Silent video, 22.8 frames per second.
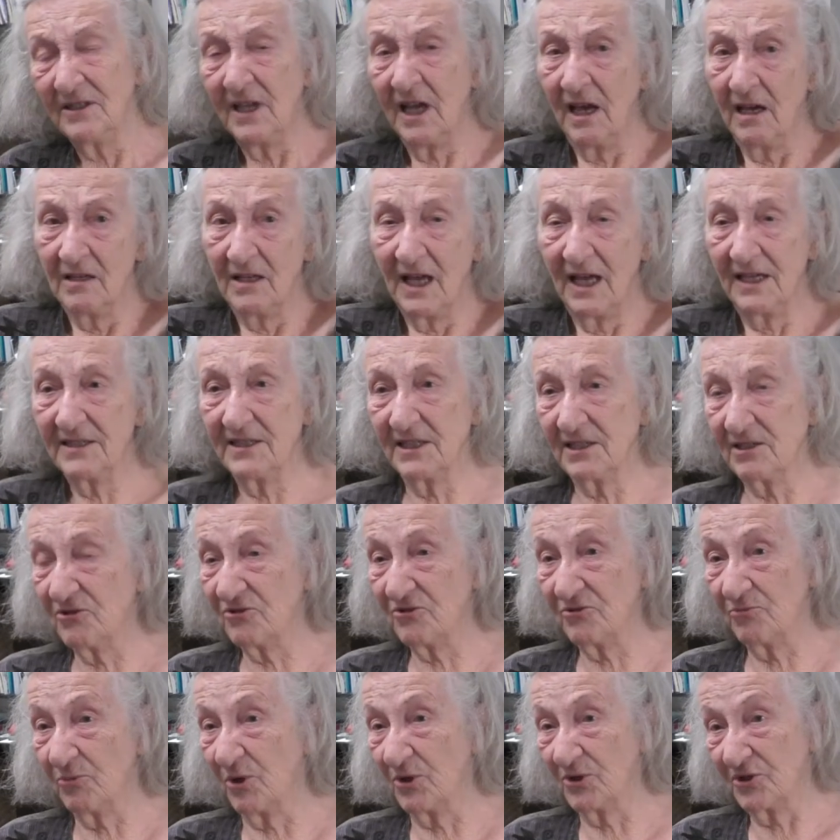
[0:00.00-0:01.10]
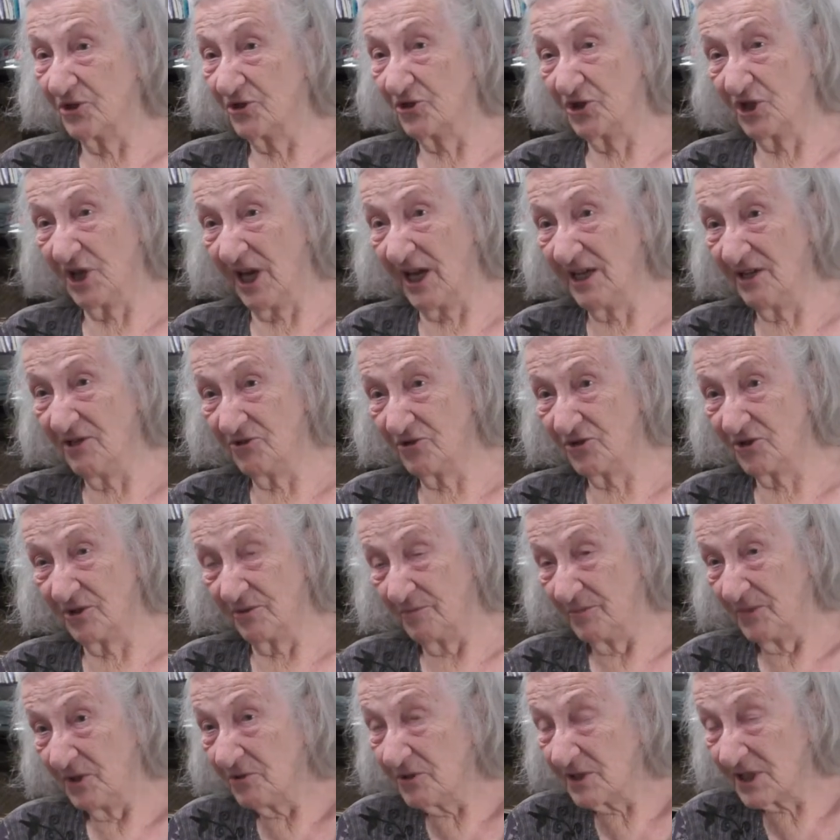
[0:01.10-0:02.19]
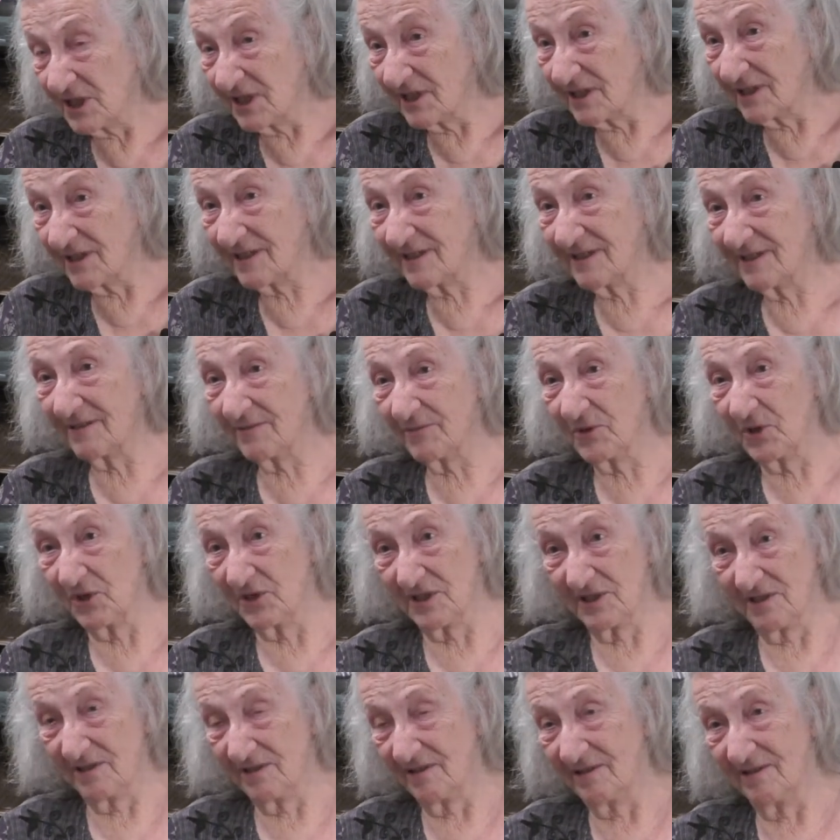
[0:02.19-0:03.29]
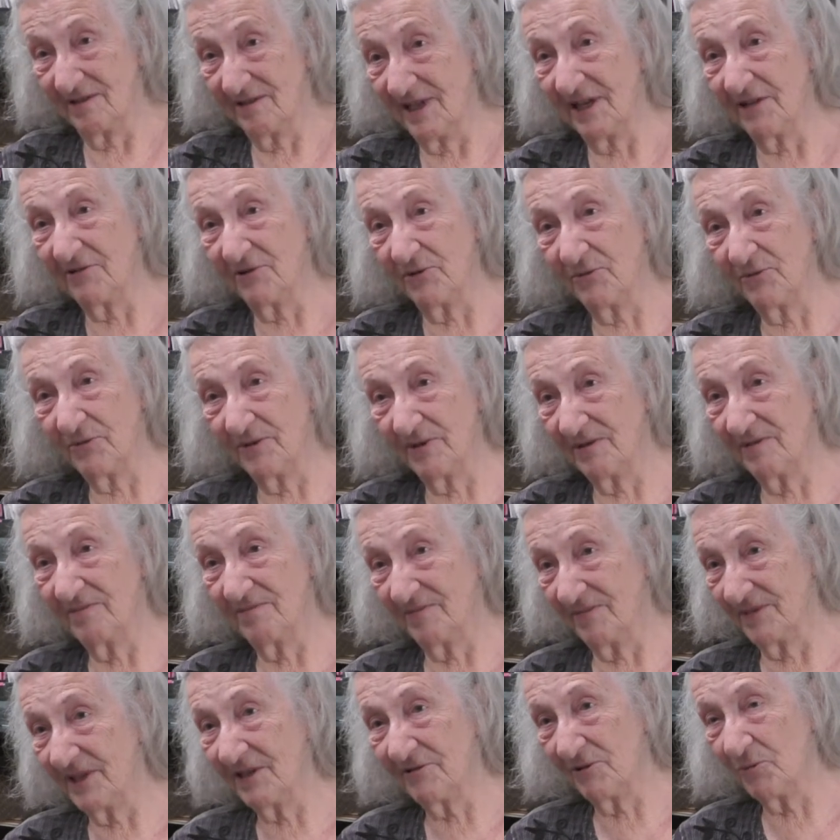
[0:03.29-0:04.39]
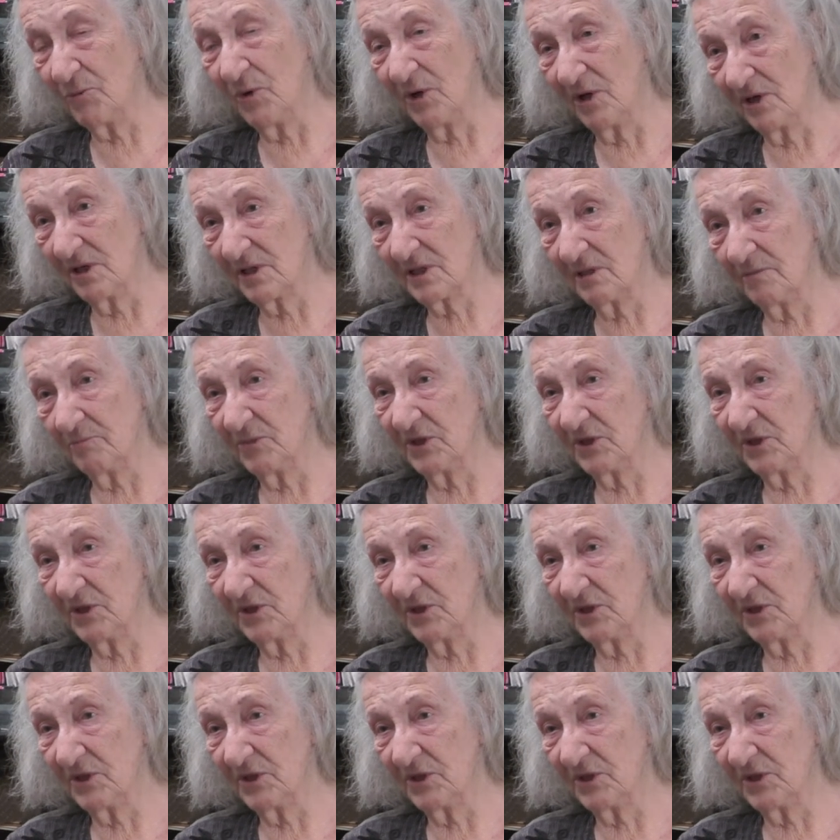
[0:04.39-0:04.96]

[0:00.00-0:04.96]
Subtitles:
Yeah, I didn't want to change the music because there it was.